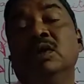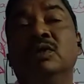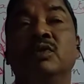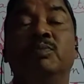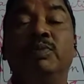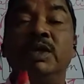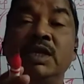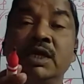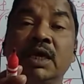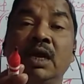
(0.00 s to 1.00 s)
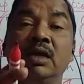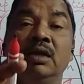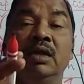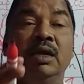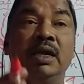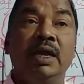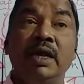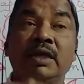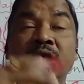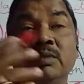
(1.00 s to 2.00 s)
So physical
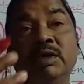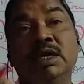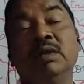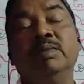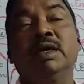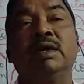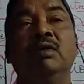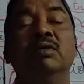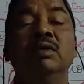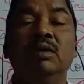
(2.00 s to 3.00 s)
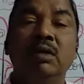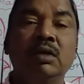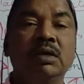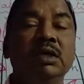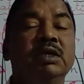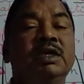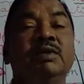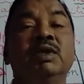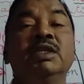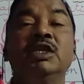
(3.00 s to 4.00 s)
and chemical breakdown occurs
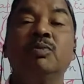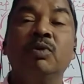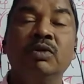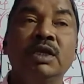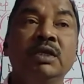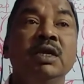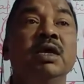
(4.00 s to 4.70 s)
during this process,